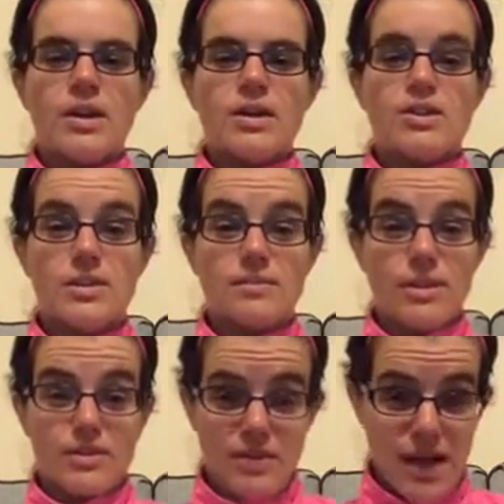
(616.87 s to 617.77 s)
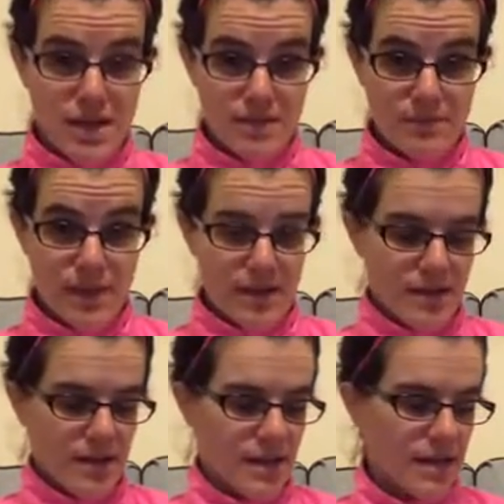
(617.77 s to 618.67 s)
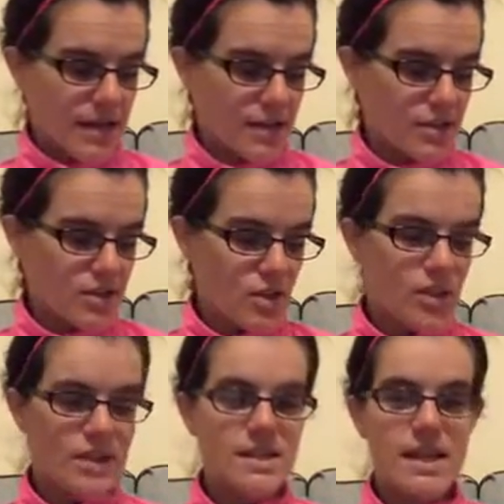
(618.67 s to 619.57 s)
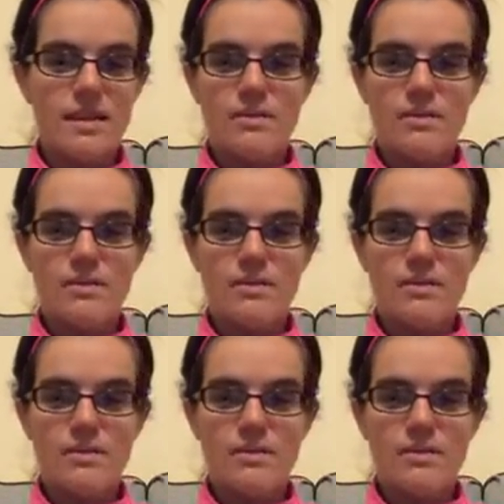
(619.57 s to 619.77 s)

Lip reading: So that's my third action plan. So let's say